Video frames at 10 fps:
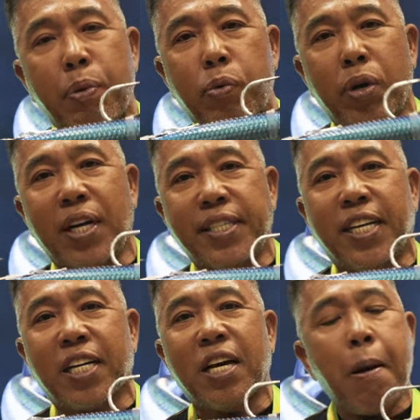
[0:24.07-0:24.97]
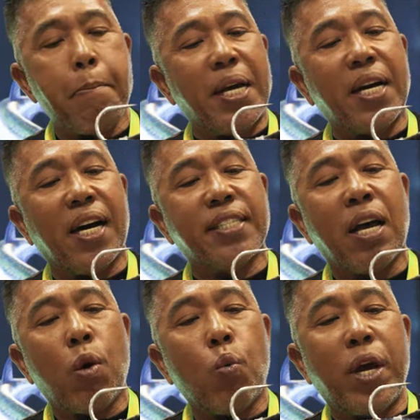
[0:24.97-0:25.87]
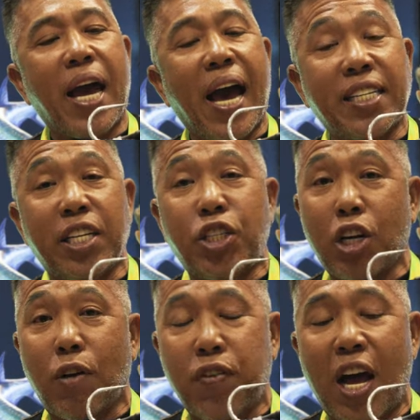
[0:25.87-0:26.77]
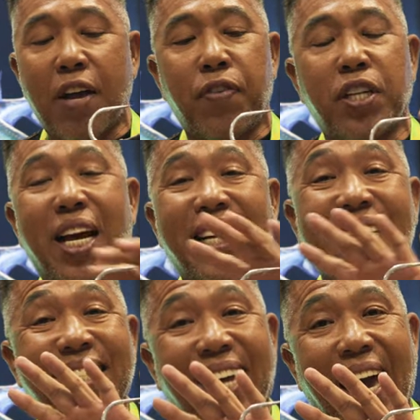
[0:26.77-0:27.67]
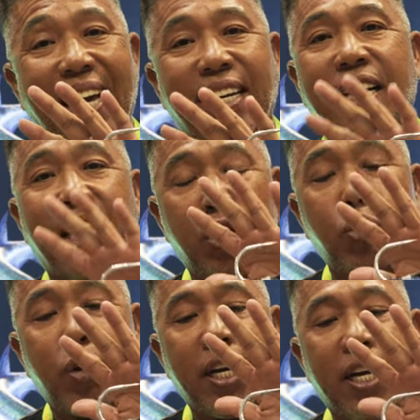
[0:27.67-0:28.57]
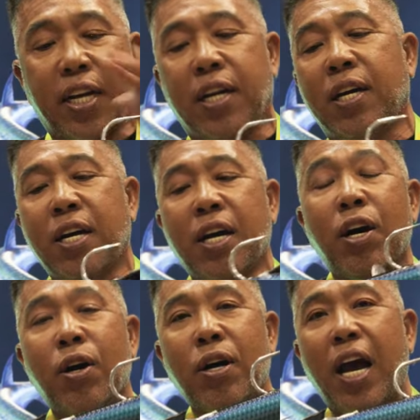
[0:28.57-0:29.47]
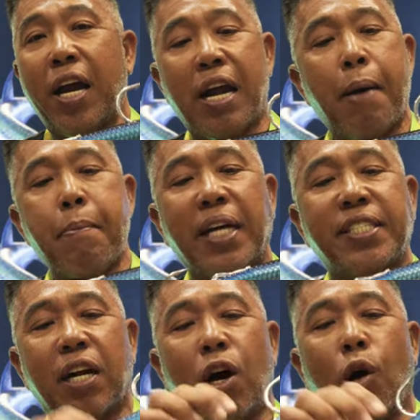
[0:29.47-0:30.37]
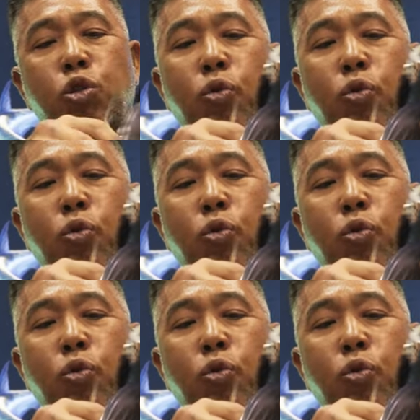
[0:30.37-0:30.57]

realistic because we actually took a flying fish and scanned it in three D. And that makes it an ultra